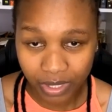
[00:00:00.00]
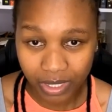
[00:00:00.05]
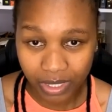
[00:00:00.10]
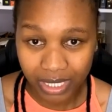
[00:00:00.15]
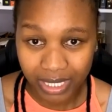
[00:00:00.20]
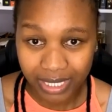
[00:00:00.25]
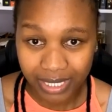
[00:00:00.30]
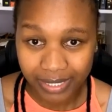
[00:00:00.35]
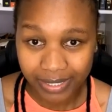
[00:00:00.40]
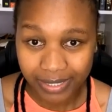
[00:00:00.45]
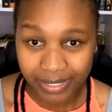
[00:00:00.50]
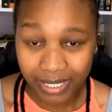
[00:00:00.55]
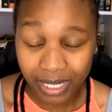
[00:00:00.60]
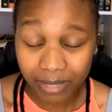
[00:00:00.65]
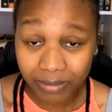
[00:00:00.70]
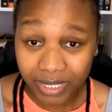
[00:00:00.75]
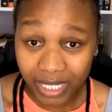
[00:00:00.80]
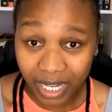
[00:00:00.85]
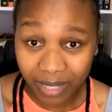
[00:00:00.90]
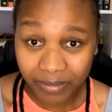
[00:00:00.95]

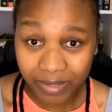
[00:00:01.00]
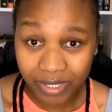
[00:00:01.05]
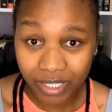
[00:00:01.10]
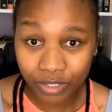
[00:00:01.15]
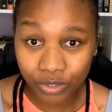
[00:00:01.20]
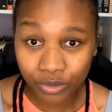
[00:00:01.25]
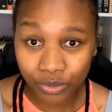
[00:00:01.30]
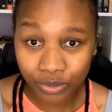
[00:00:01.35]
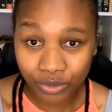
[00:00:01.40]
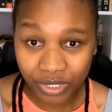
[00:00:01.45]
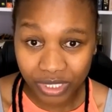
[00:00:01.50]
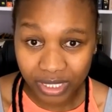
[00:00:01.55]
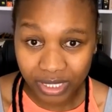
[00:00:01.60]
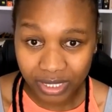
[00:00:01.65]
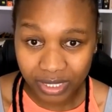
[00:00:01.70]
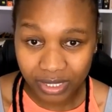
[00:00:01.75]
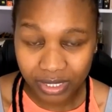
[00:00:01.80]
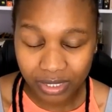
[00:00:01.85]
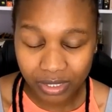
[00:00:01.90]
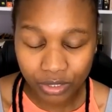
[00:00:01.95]
Sometimes they do
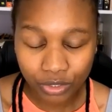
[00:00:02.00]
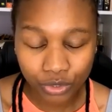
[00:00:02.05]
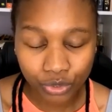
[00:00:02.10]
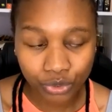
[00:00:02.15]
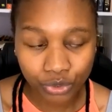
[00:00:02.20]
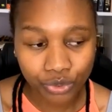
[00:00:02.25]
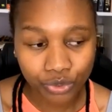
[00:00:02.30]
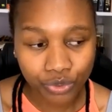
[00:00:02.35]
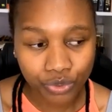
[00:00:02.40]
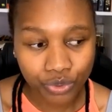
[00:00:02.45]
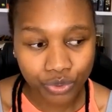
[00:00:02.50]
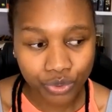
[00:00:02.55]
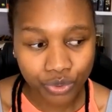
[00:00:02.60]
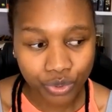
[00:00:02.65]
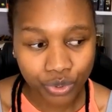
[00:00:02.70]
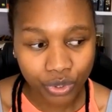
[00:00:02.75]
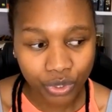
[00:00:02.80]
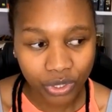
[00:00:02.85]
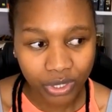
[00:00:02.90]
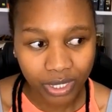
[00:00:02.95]
this to
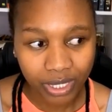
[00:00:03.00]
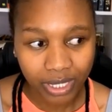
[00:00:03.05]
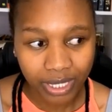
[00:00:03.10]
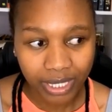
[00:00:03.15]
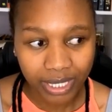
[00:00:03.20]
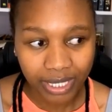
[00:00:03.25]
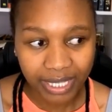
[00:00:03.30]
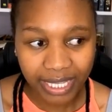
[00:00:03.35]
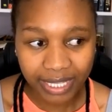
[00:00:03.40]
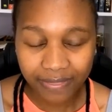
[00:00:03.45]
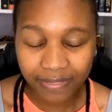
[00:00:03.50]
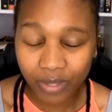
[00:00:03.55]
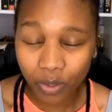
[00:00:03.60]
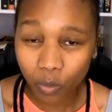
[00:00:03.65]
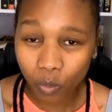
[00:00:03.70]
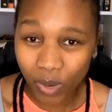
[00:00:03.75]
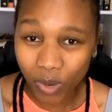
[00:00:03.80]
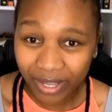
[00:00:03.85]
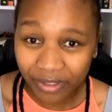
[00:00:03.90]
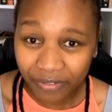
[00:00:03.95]
get the
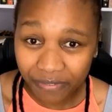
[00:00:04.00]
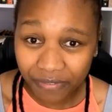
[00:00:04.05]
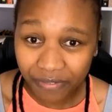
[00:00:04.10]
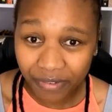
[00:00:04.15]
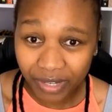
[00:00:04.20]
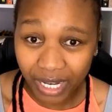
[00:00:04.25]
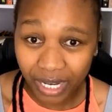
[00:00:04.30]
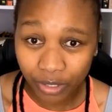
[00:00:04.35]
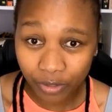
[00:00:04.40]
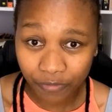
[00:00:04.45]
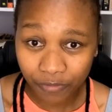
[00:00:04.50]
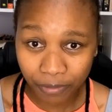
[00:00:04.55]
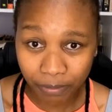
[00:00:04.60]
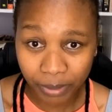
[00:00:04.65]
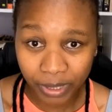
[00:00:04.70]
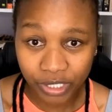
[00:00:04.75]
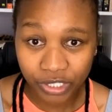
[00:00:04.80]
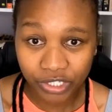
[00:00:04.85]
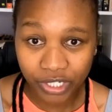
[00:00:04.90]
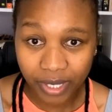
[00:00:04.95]
wife out of the
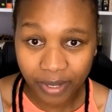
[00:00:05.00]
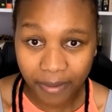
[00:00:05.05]
picture,